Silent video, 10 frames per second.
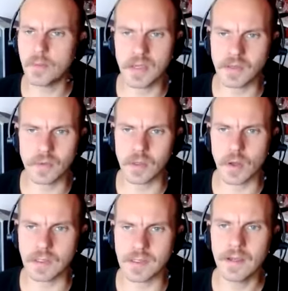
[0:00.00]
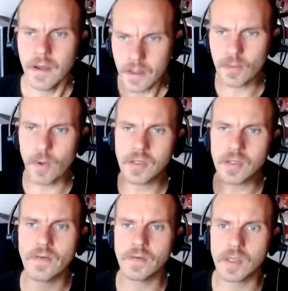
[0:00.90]
the best results. The ones
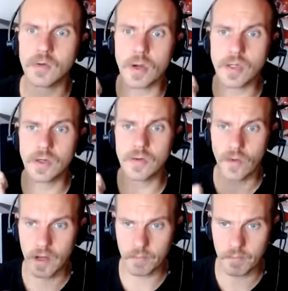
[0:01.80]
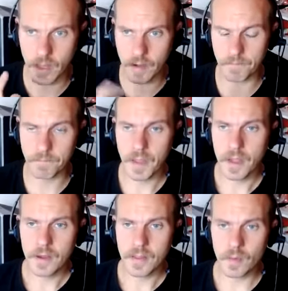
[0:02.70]
who have a structured training plan,
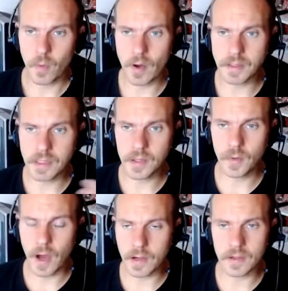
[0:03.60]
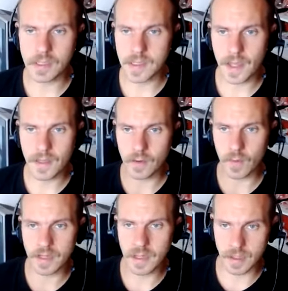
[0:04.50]
the ones who understand the
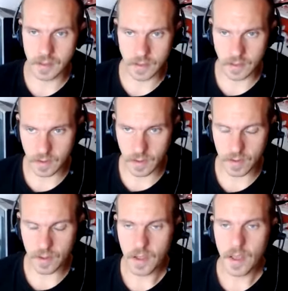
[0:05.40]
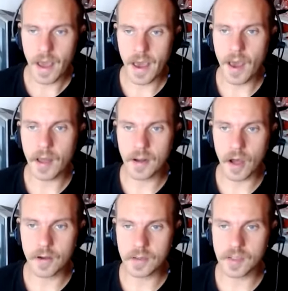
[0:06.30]
way technicians learn and
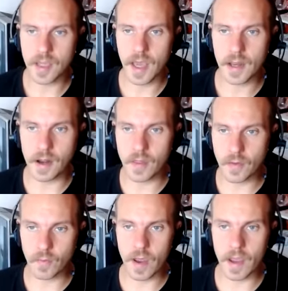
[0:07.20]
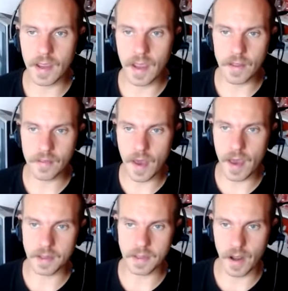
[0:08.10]
understand the way
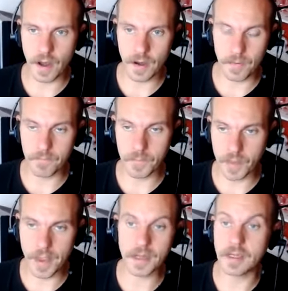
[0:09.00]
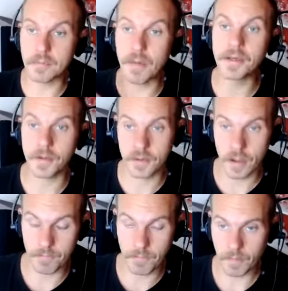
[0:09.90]
that they need to mentor
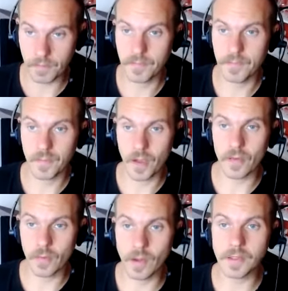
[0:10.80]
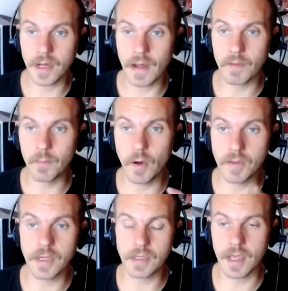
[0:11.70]
them, are the ones that have the
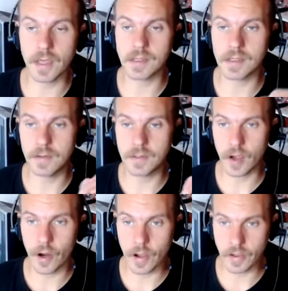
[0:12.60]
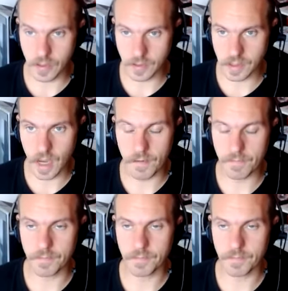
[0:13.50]
most success using our outsourced staff.